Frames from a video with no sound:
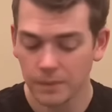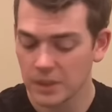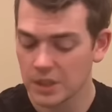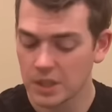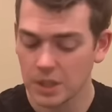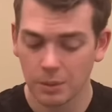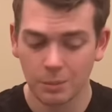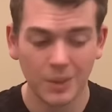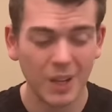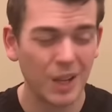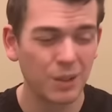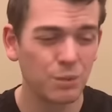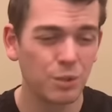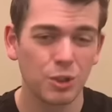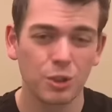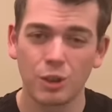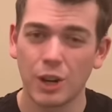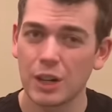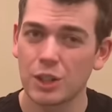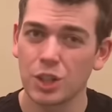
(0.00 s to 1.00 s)
Sometimes
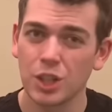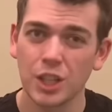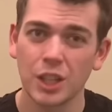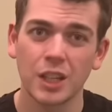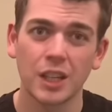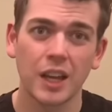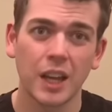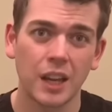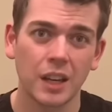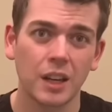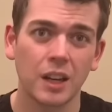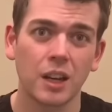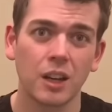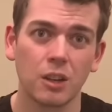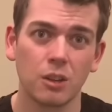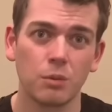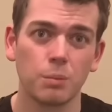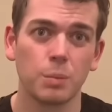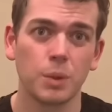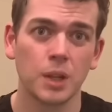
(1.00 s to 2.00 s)
stretching can
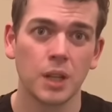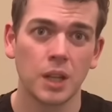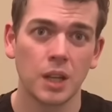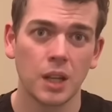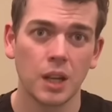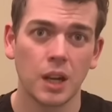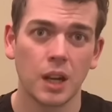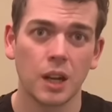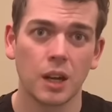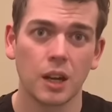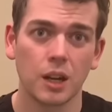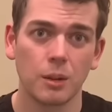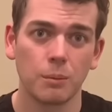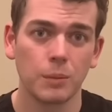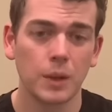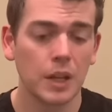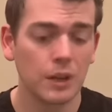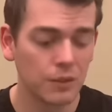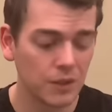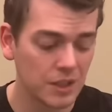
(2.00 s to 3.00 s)
help.
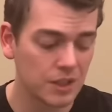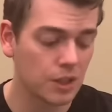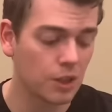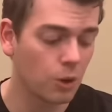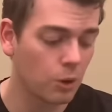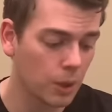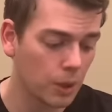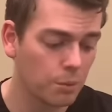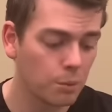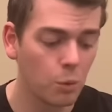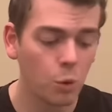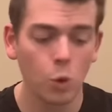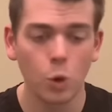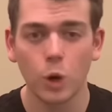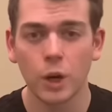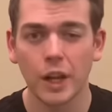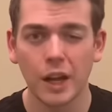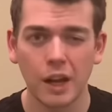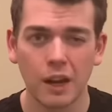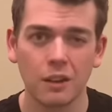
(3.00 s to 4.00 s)
If it's going more
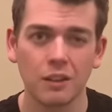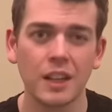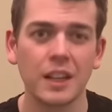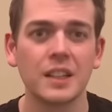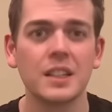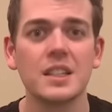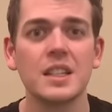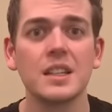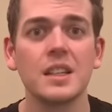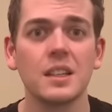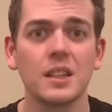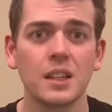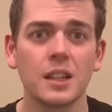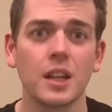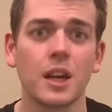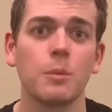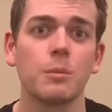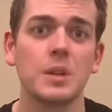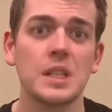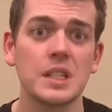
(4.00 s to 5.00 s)
down, like tingling
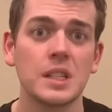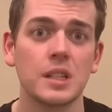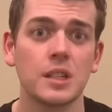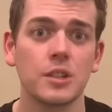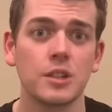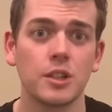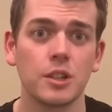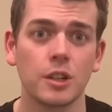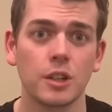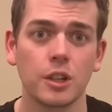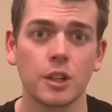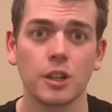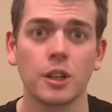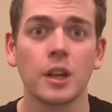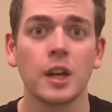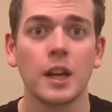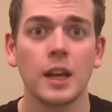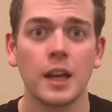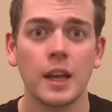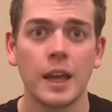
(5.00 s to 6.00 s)
numbness into your
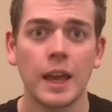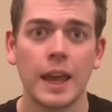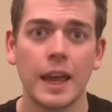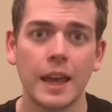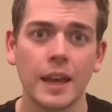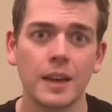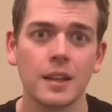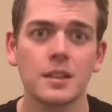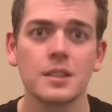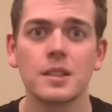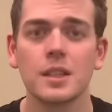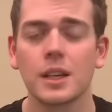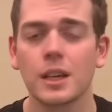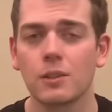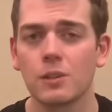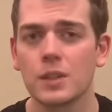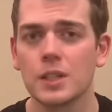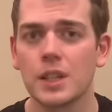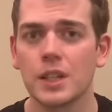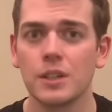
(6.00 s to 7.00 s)
hands, then I
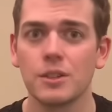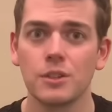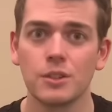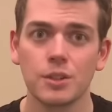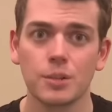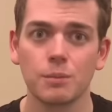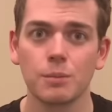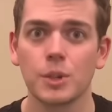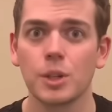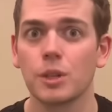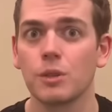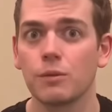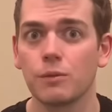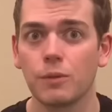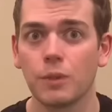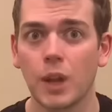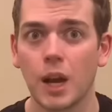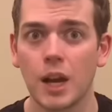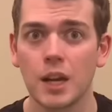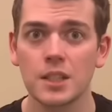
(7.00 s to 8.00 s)
would say do some nerve
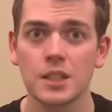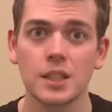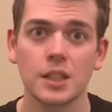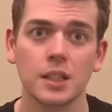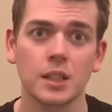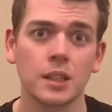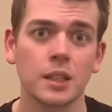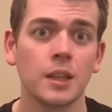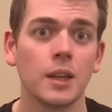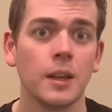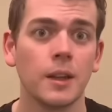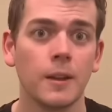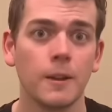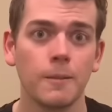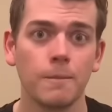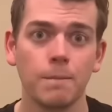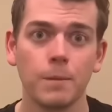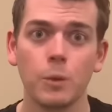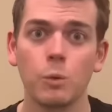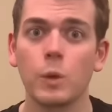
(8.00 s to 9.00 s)
flossing.
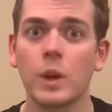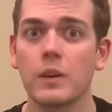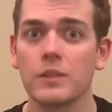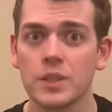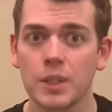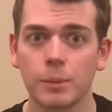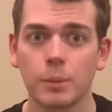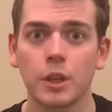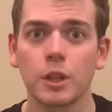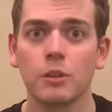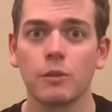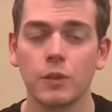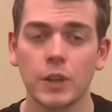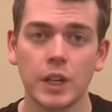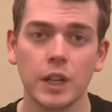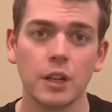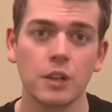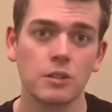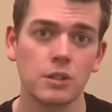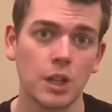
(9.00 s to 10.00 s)
We have some other
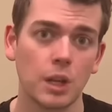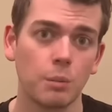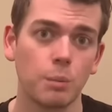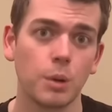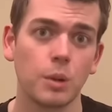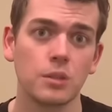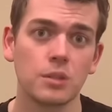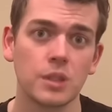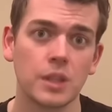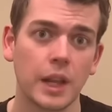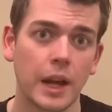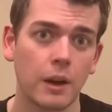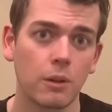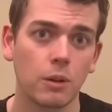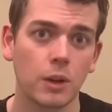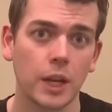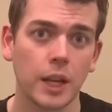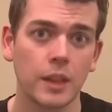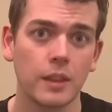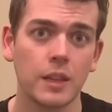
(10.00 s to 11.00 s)
videos, I'll post that
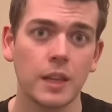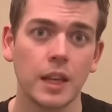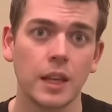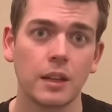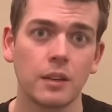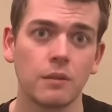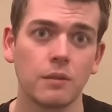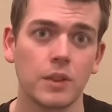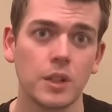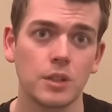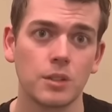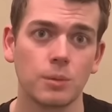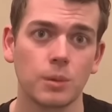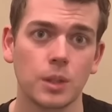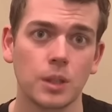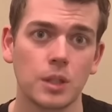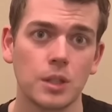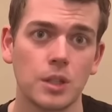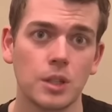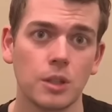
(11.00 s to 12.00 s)
one at the end of this
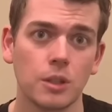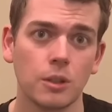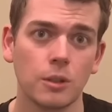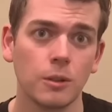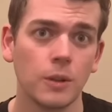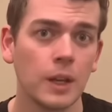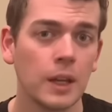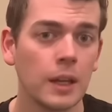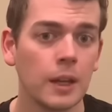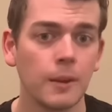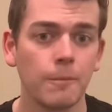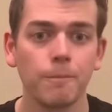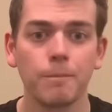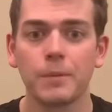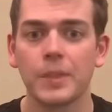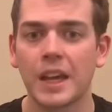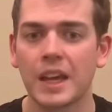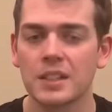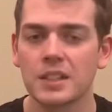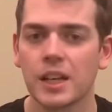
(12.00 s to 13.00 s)
one too.
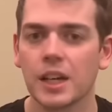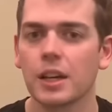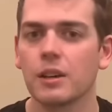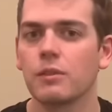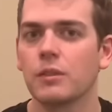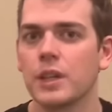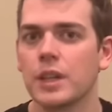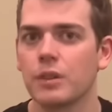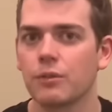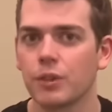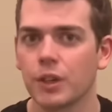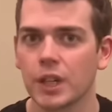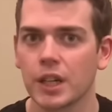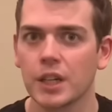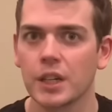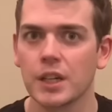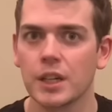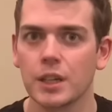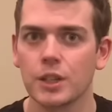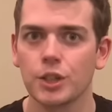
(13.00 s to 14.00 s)
That's kind of a different
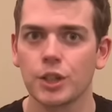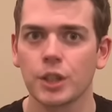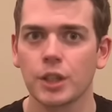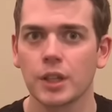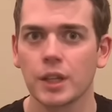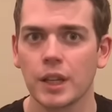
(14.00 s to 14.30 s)
condition.